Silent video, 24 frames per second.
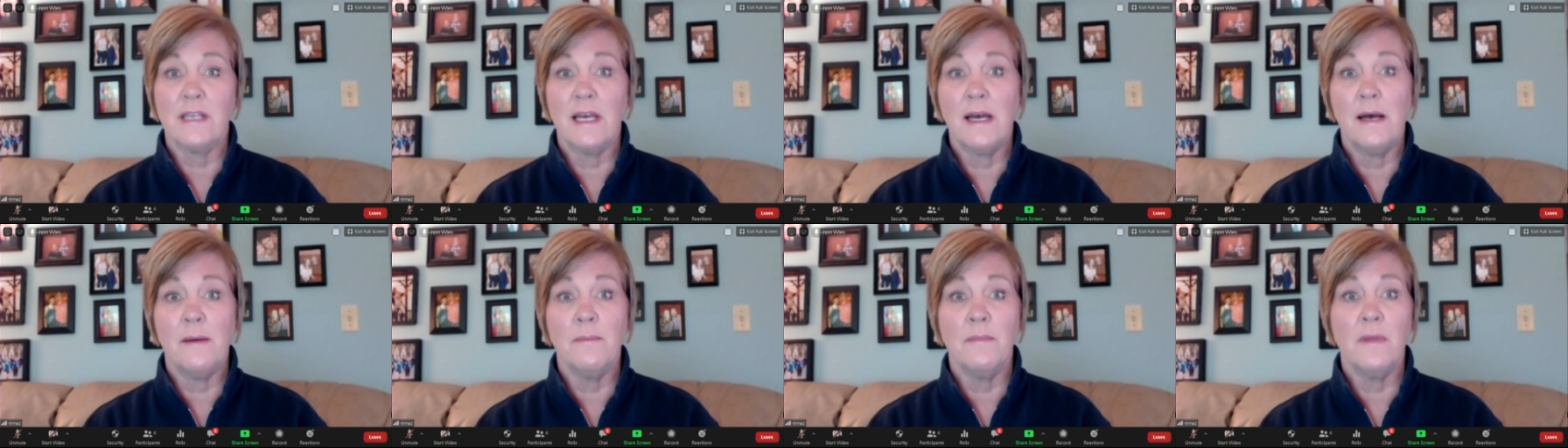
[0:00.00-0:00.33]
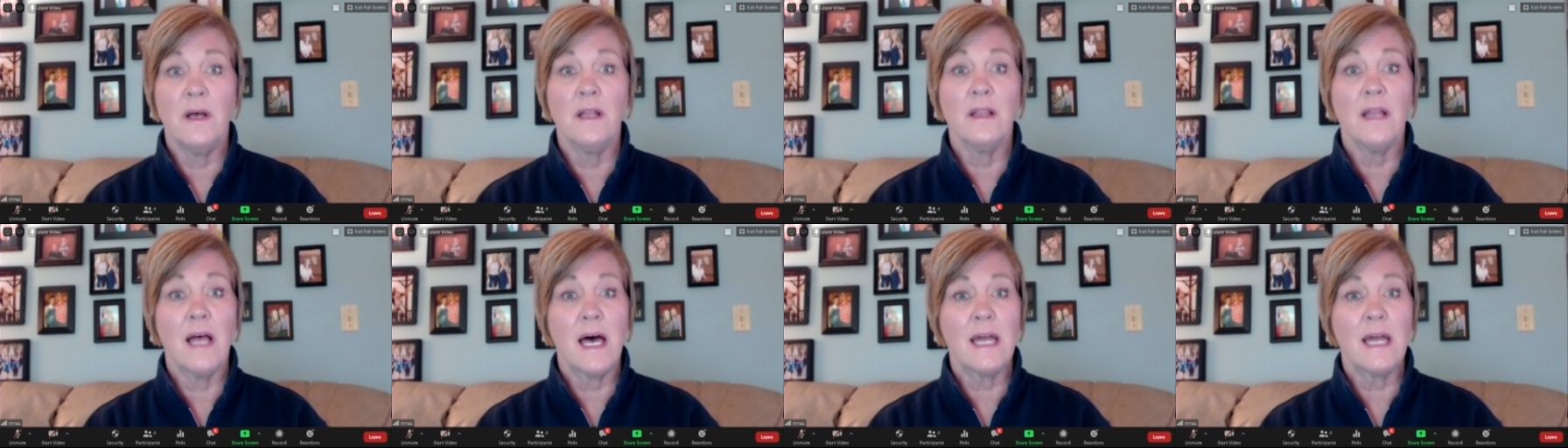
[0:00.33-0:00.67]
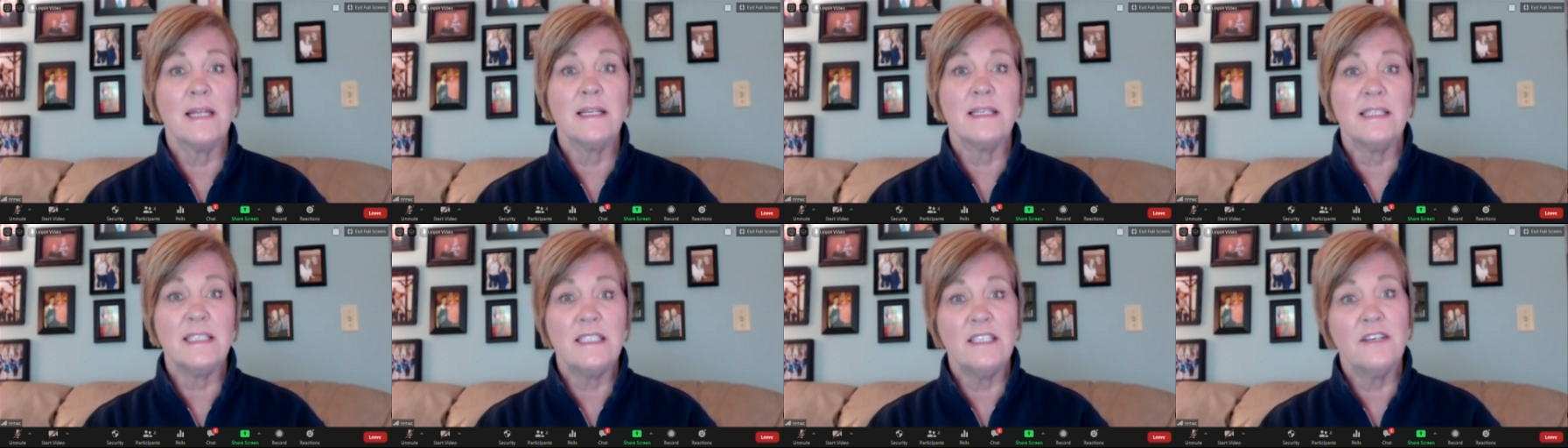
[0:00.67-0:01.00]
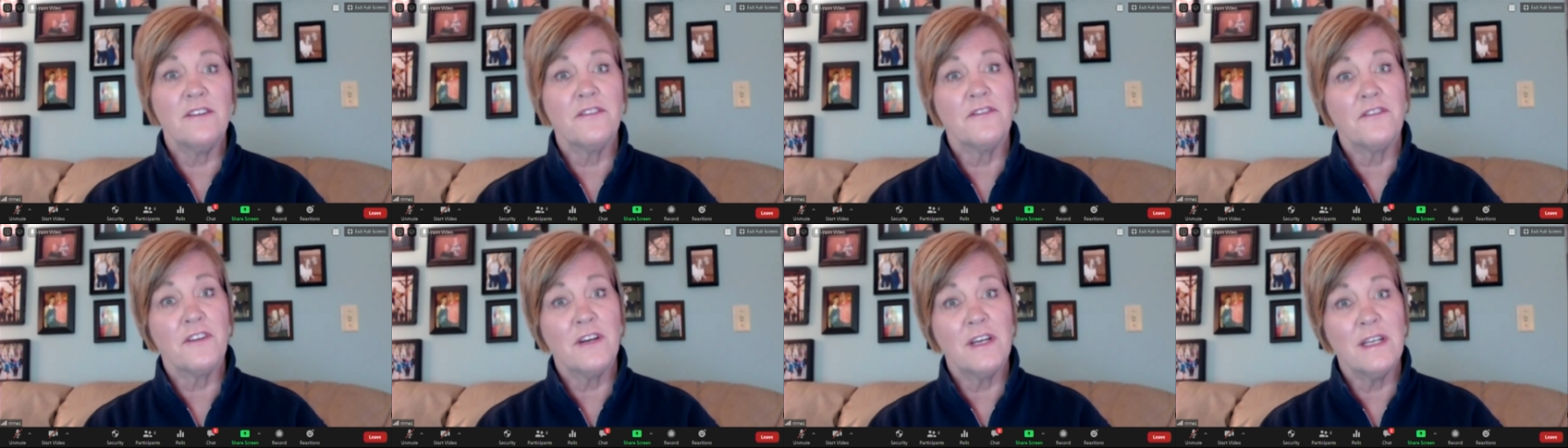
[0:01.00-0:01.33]
um, a lot of
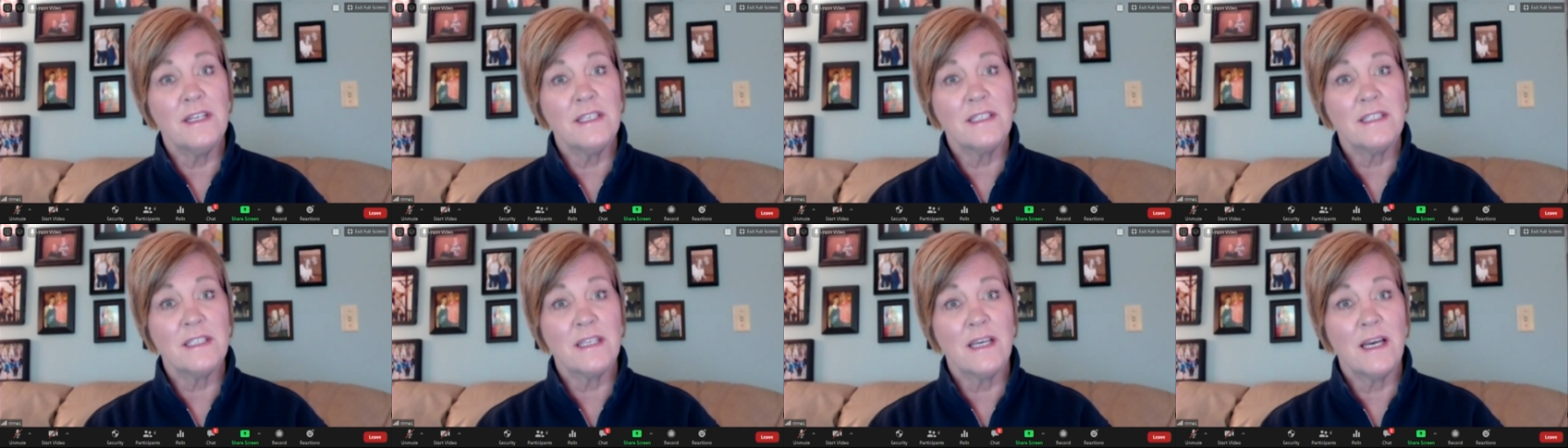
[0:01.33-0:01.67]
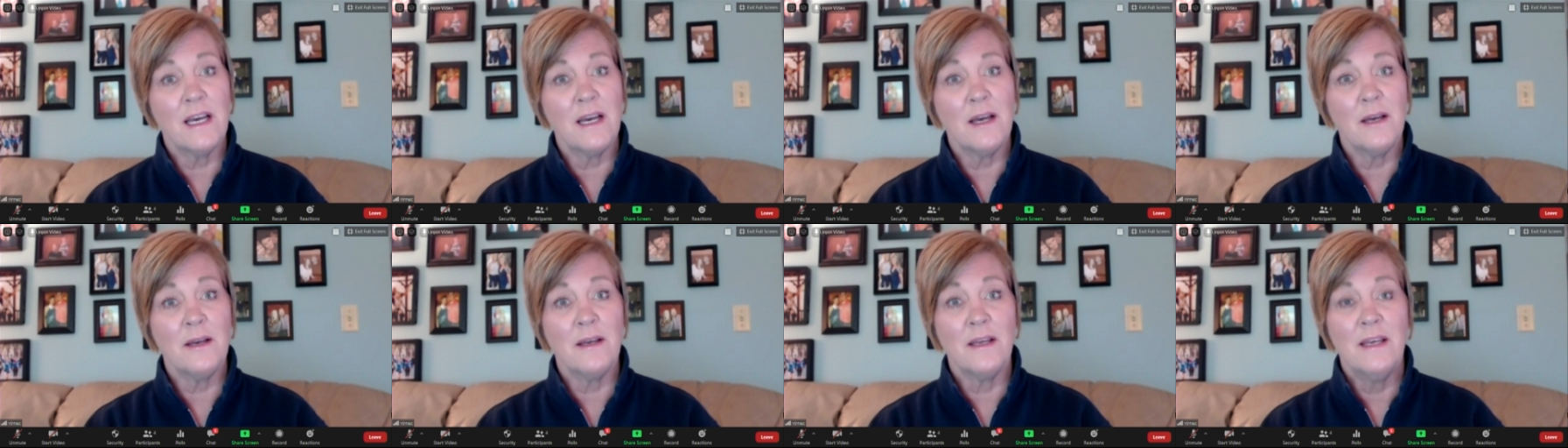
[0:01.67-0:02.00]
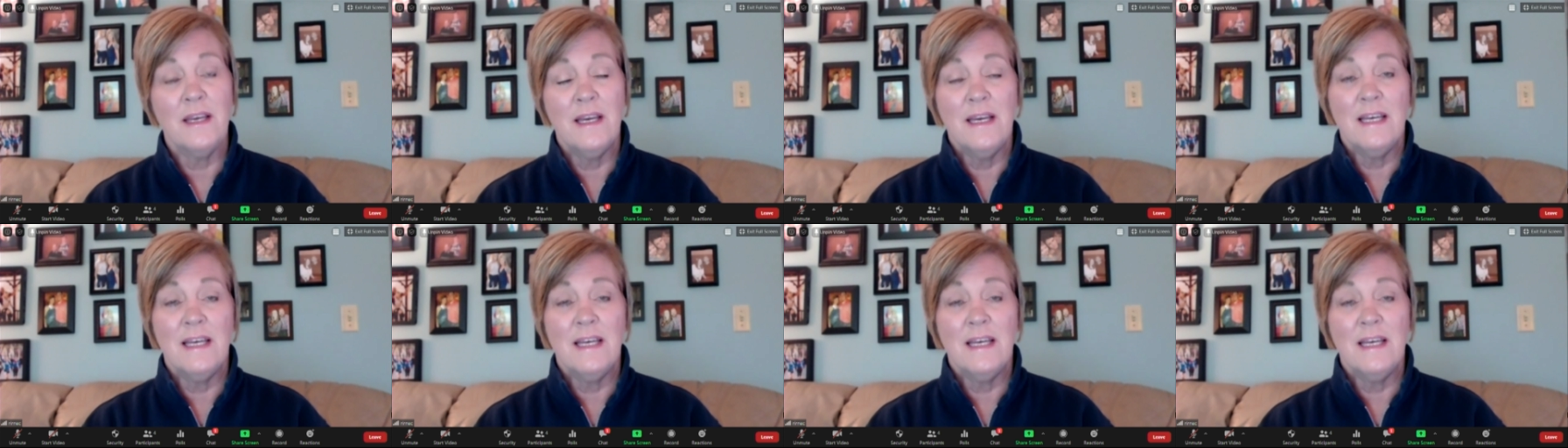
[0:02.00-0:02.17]
different uh,